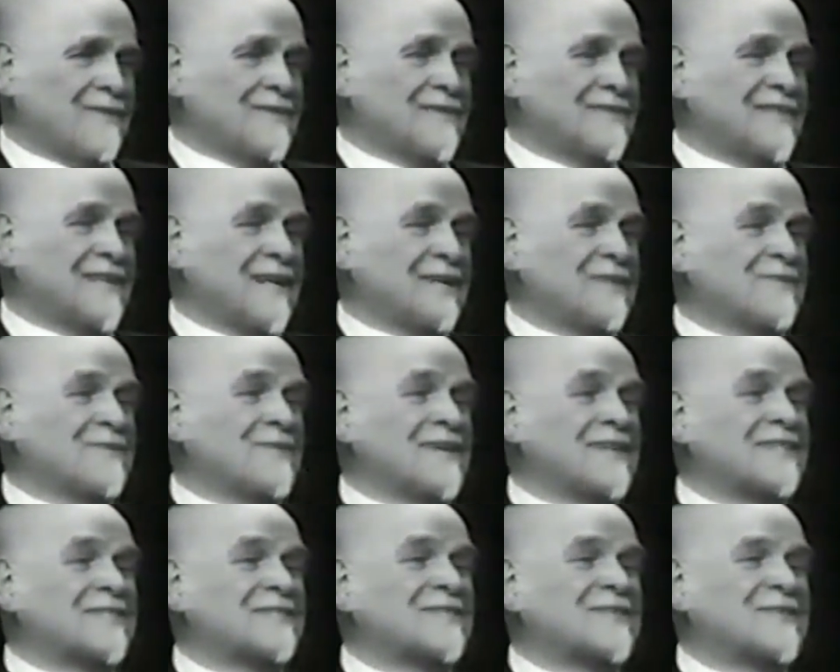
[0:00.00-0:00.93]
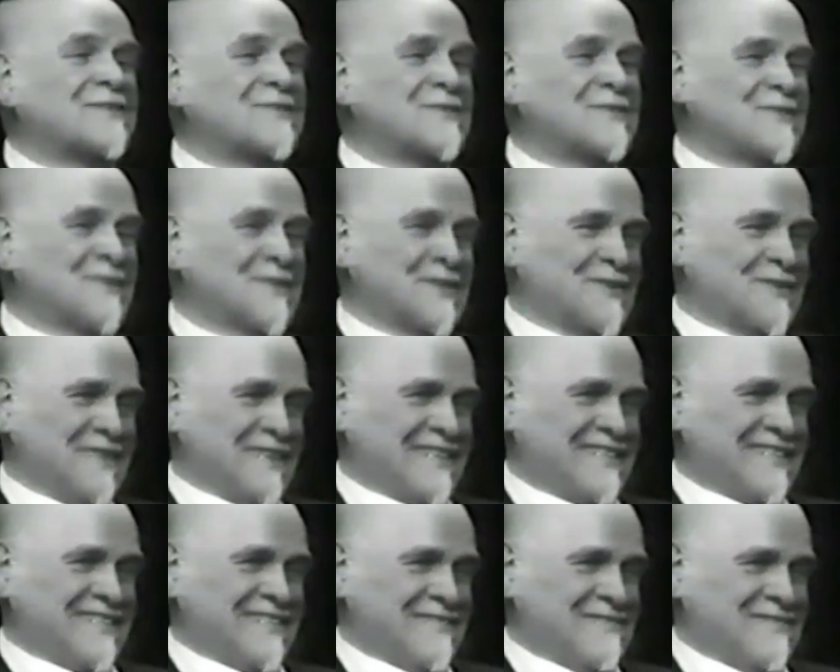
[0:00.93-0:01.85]
will try to answer to your
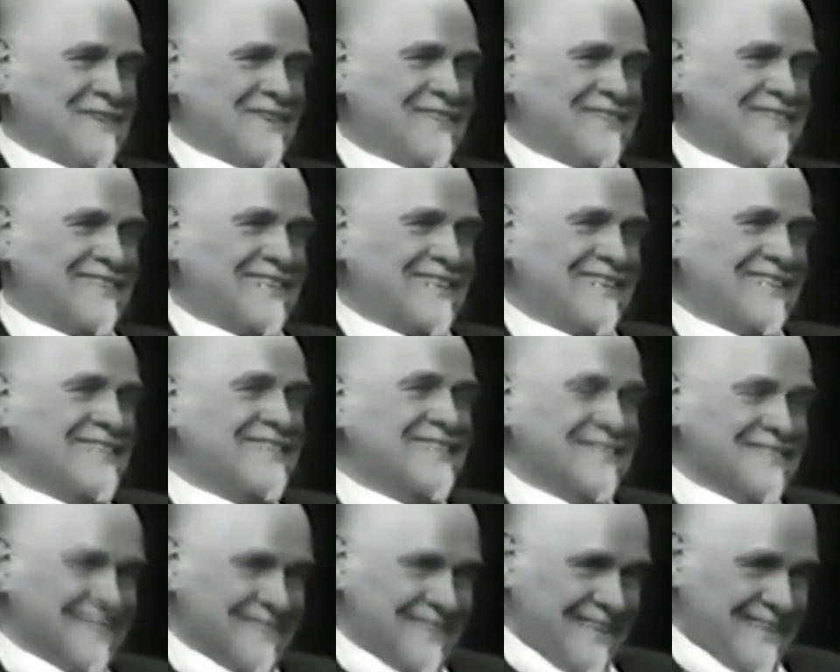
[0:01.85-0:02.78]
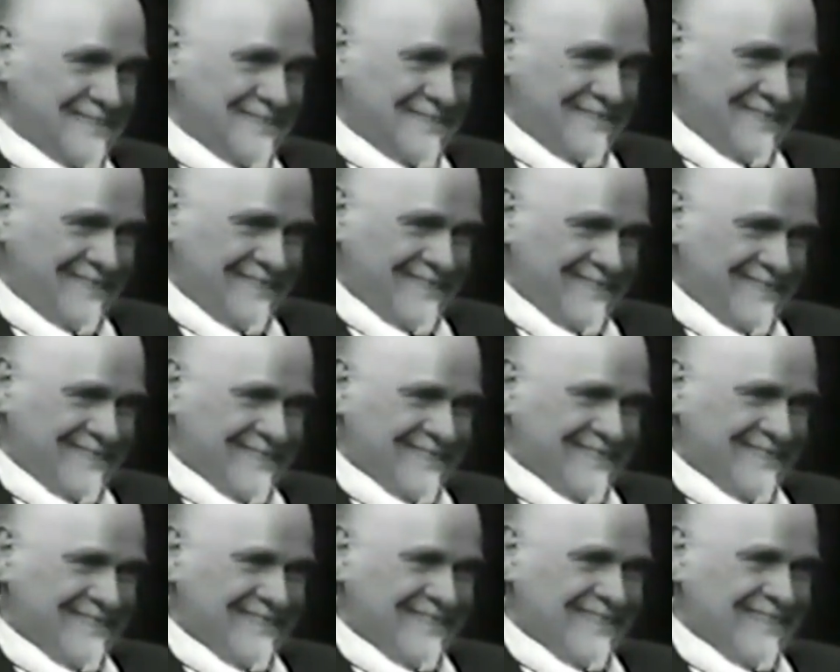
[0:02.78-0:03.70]
question, because I did not answer this.
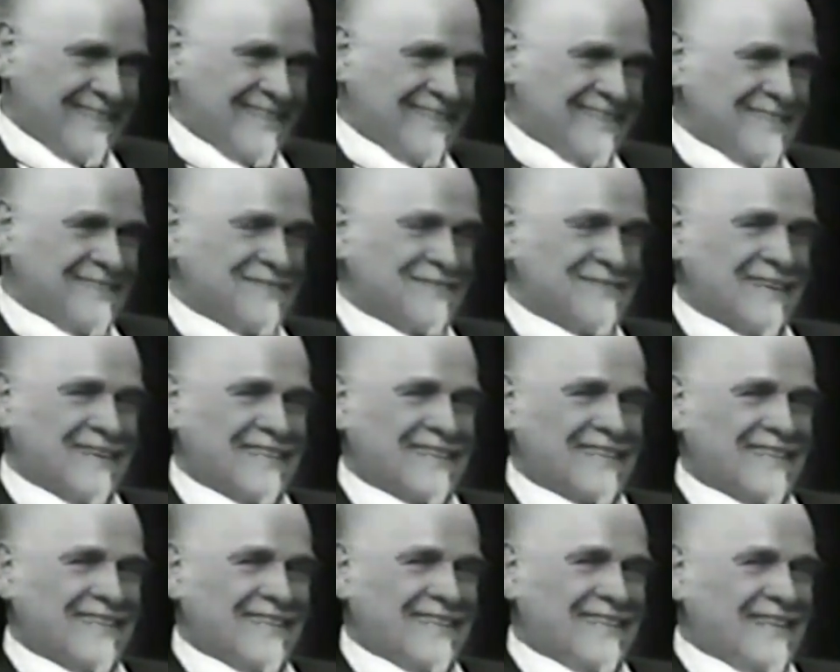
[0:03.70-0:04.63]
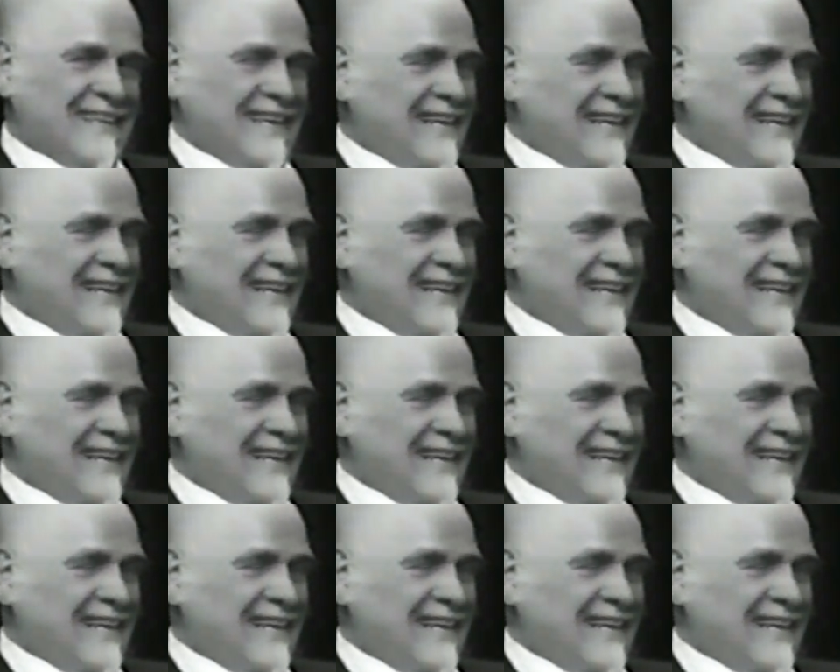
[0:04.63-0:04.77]
Well,